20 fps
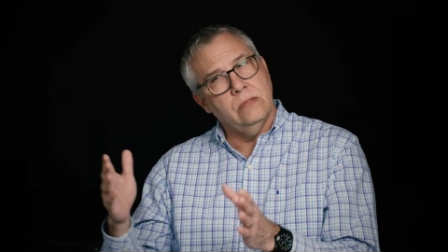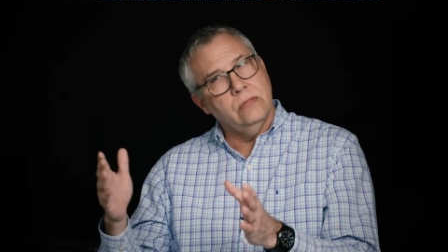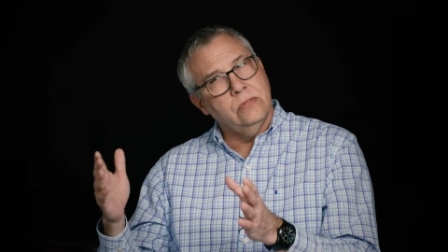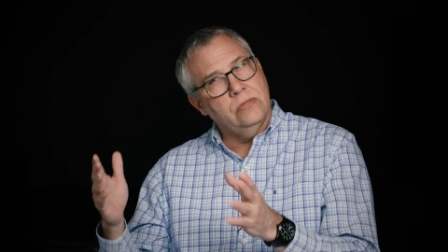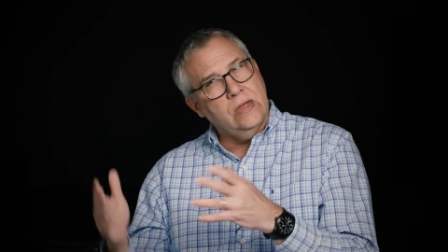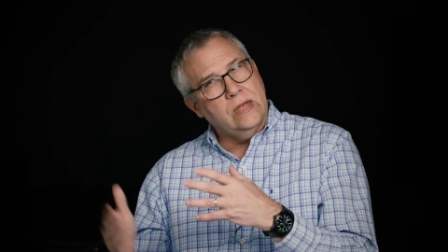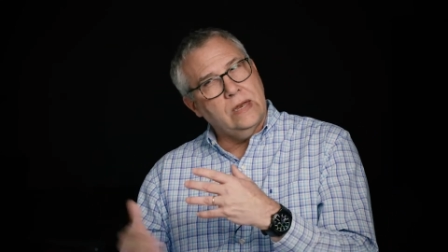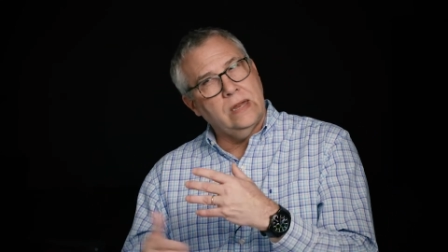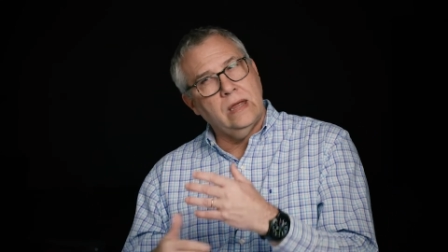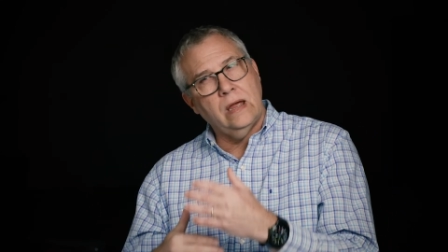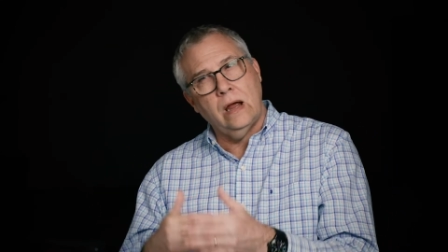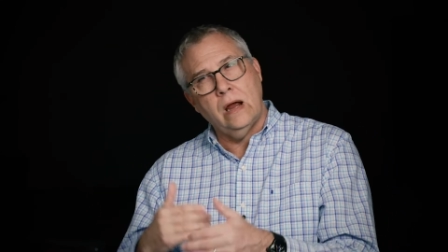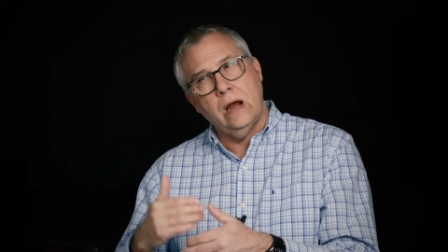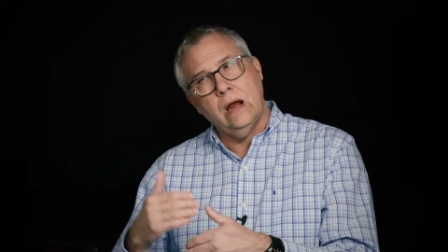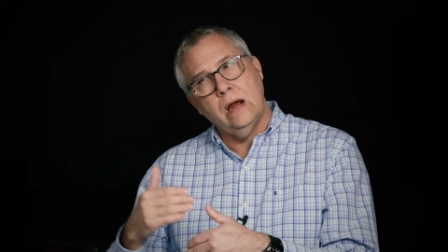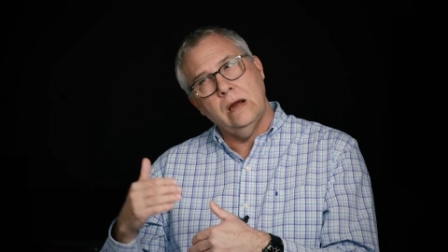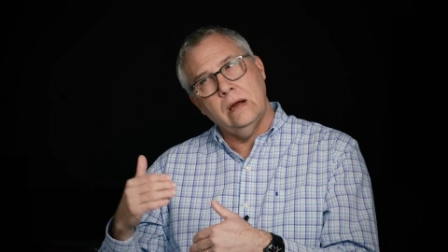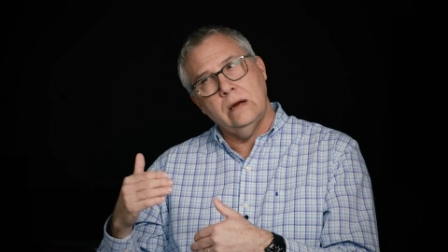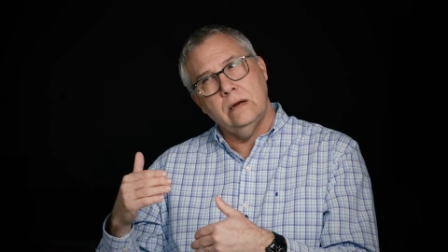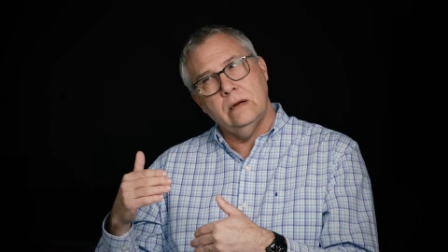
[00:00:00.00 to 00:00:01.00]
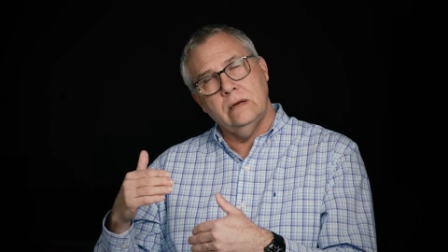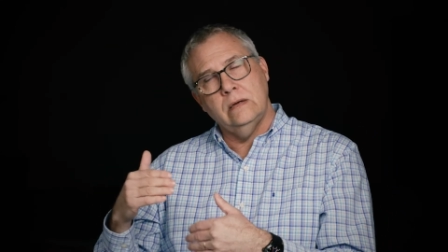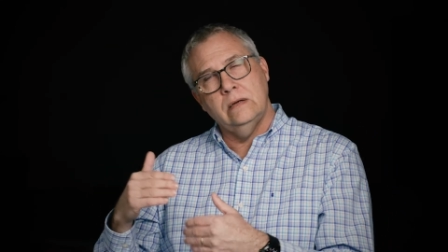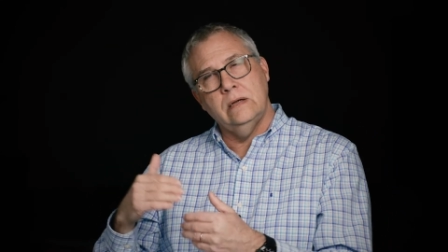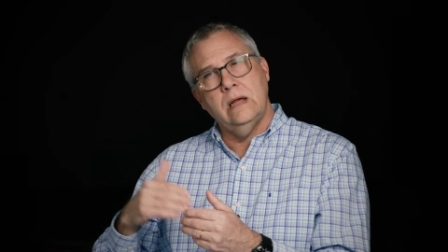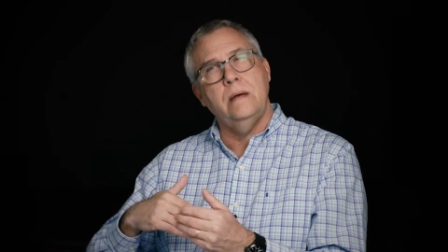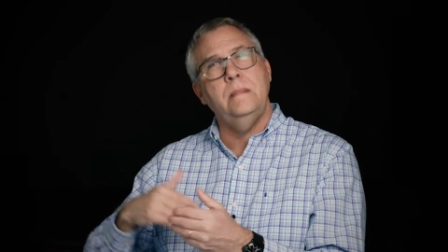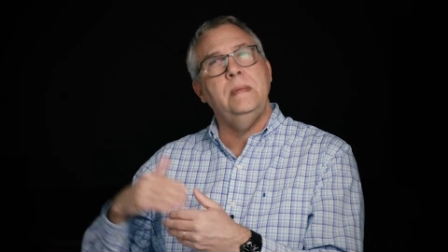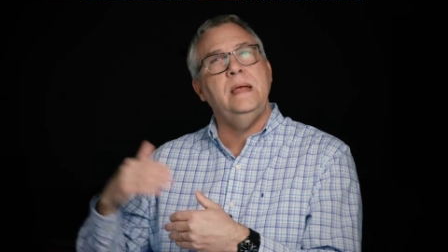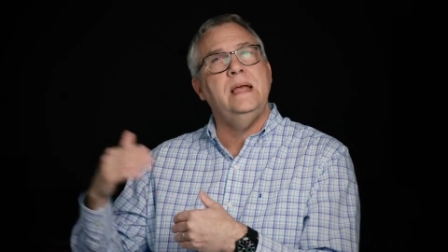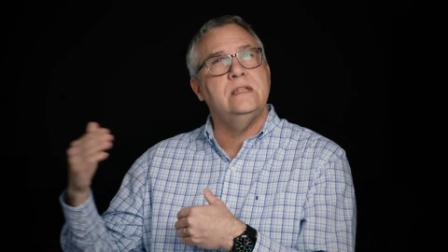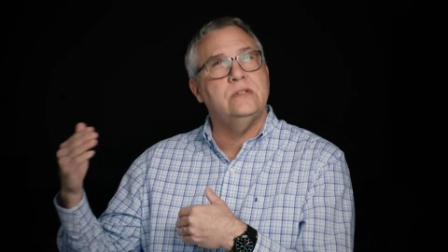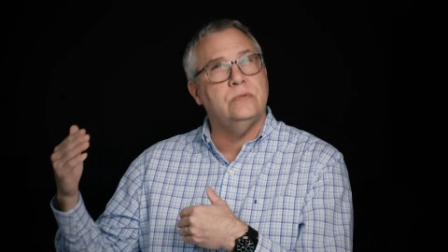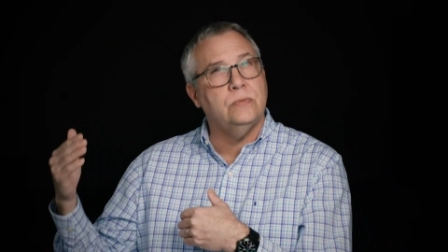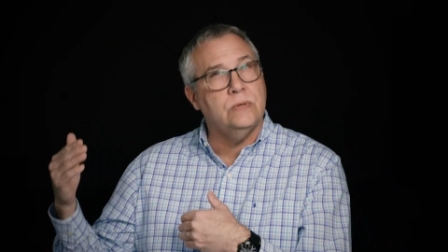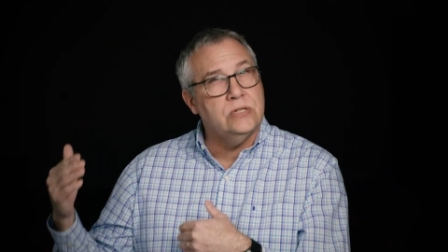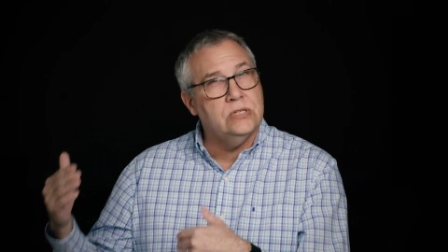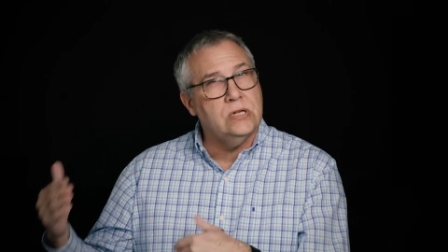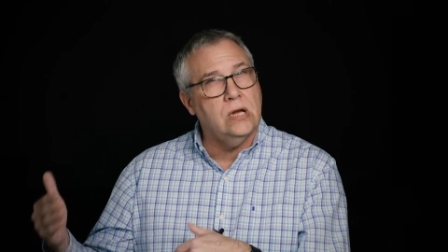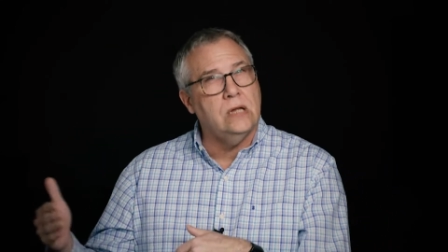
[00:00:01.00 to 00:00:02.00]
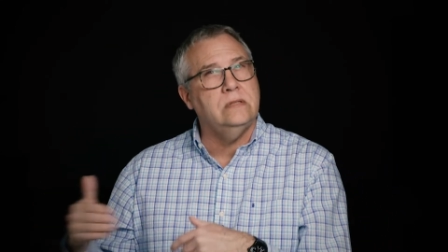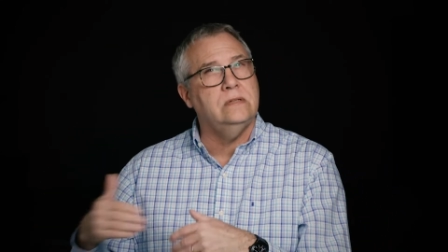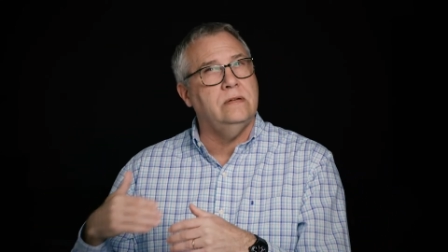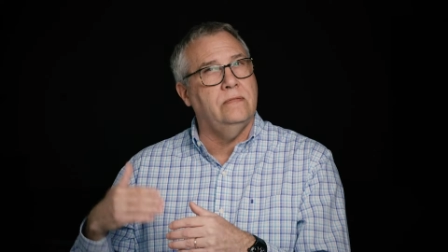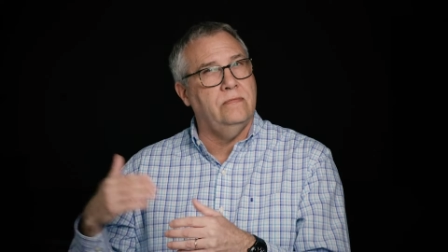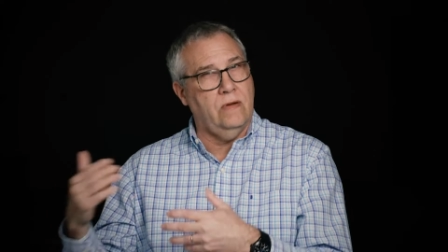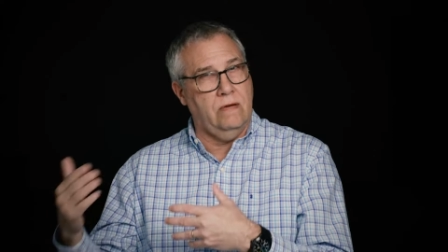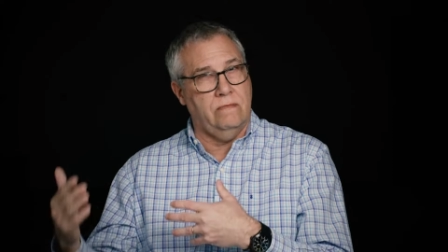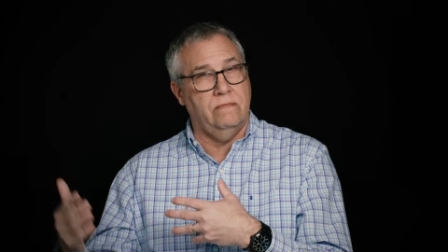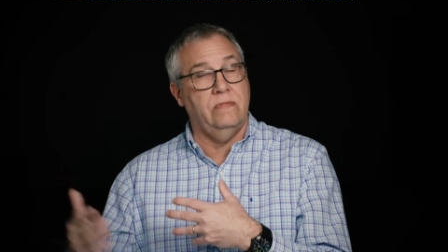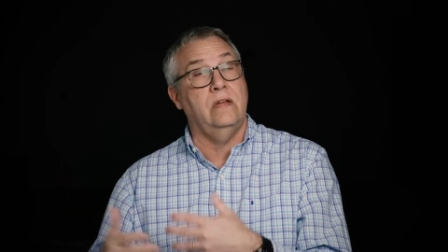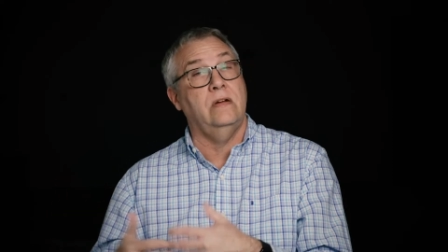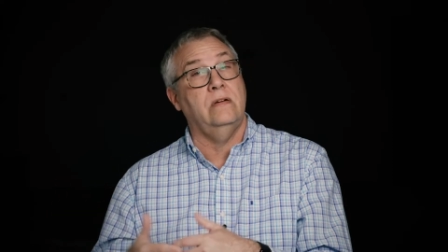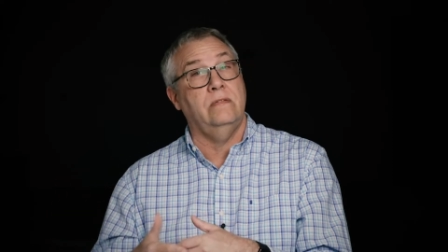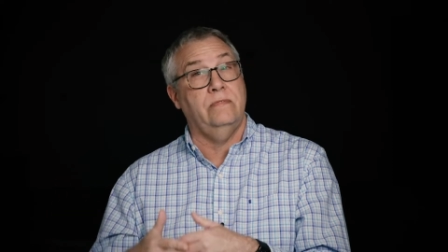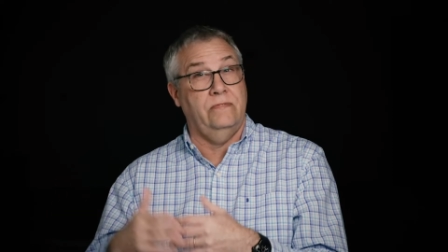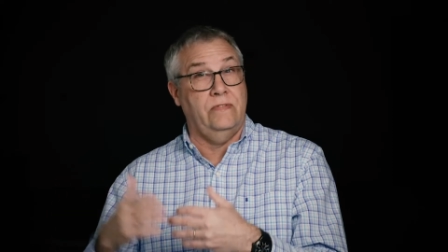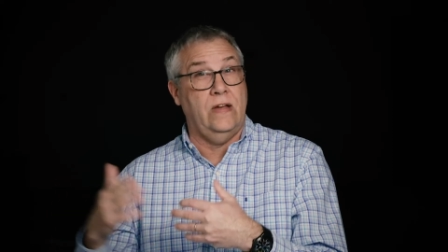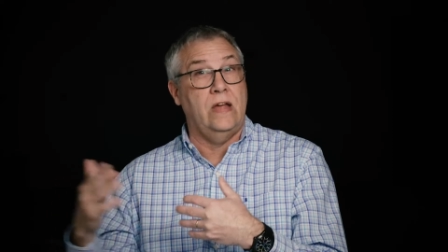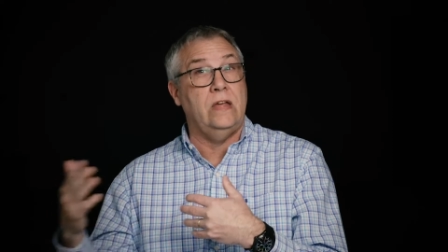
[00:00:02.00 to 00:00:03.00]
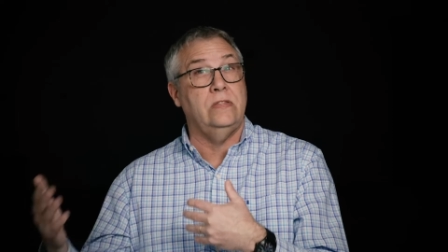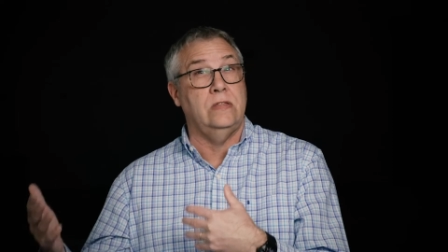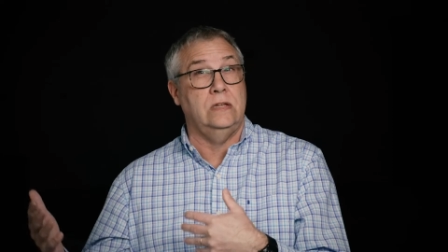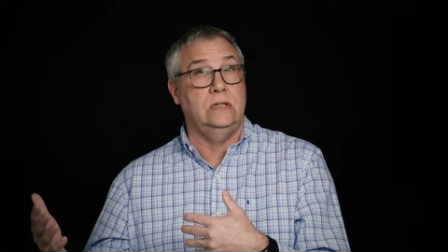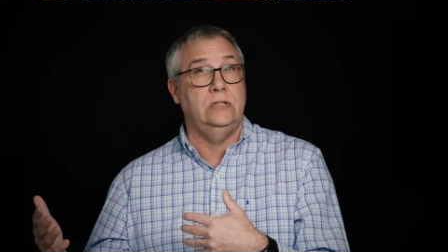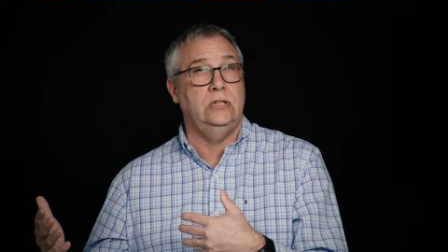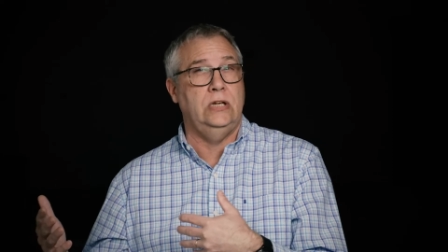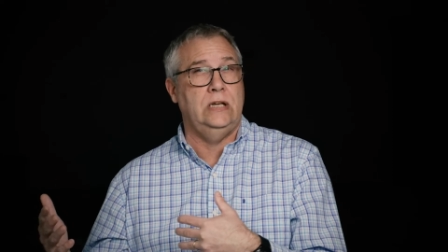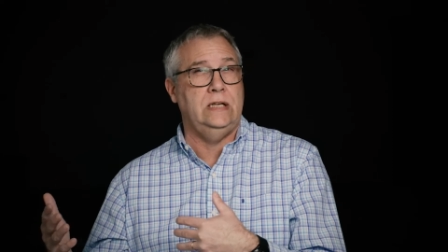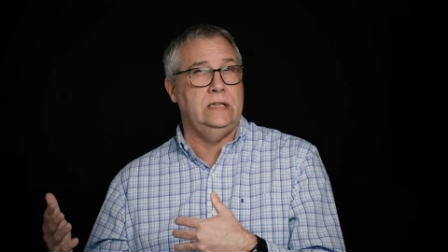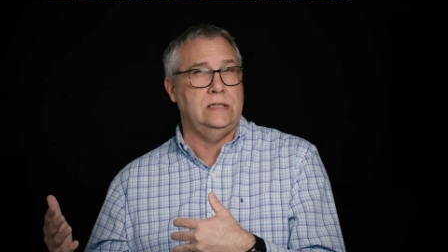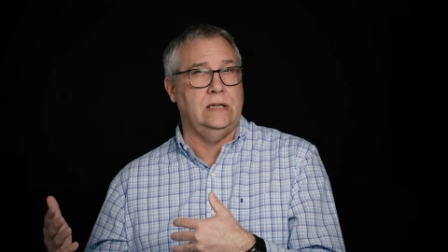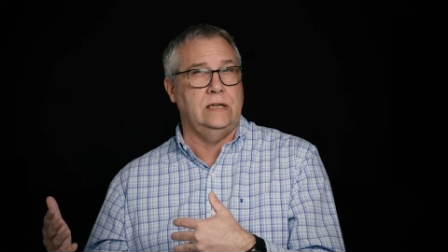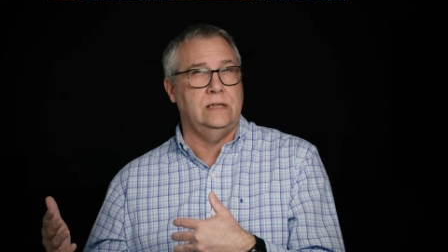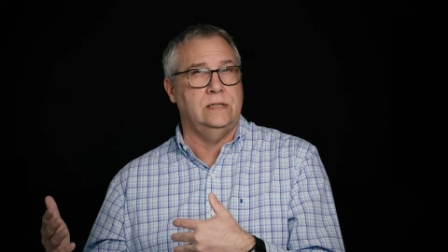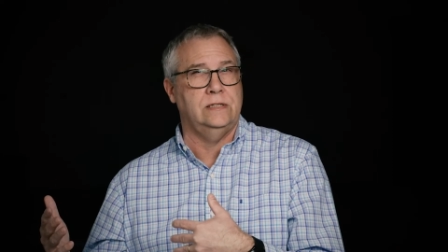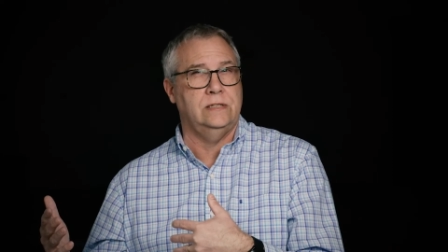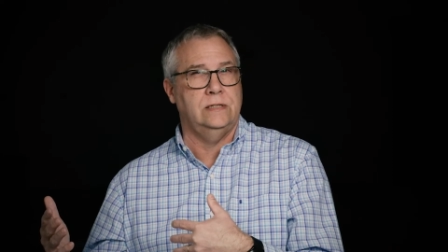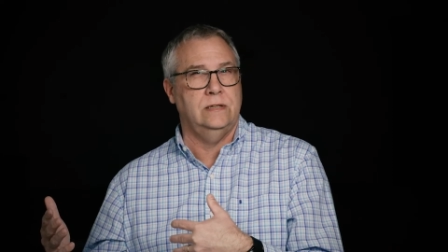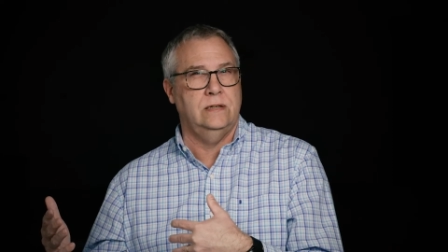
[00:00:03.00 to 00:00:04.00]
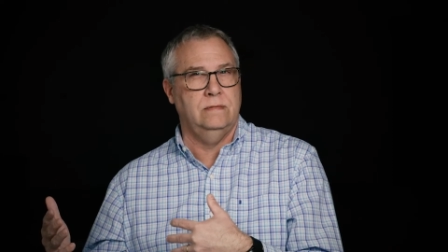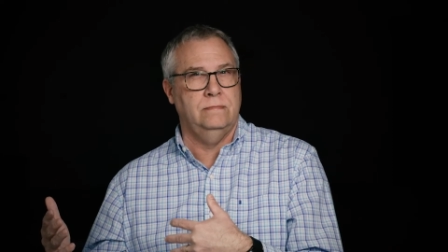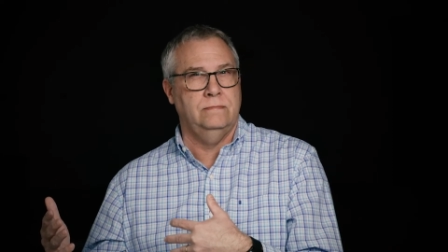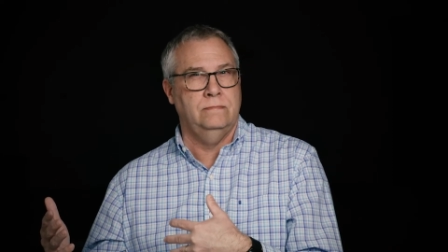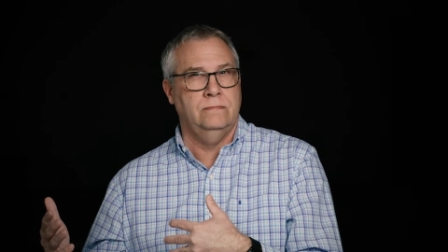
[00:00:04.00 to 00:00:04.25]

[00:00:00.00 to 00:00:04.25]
that are coming as a result of, of their faith in Jesus,